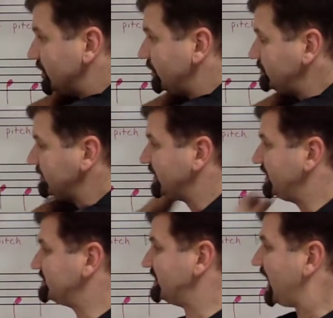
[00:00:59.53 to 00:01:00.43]
note
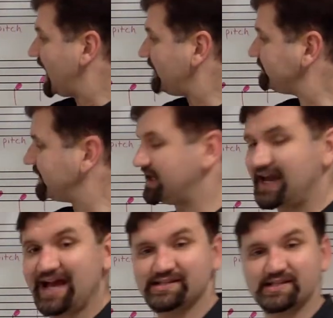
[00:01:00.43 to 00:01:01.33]
is an F, and it
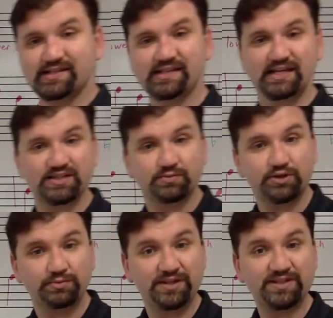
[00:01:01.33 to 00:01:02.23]
has a 6,
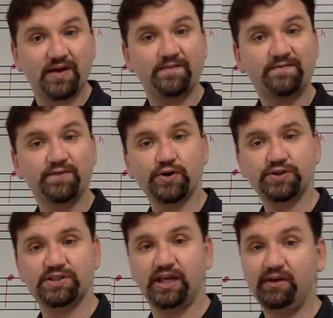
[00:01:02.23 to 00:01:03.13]
which means a
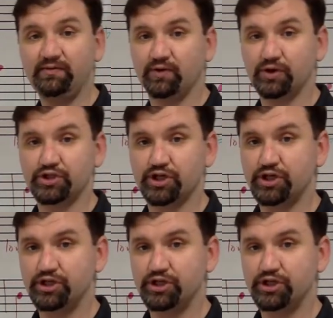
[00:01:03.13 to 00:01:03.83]
first inversion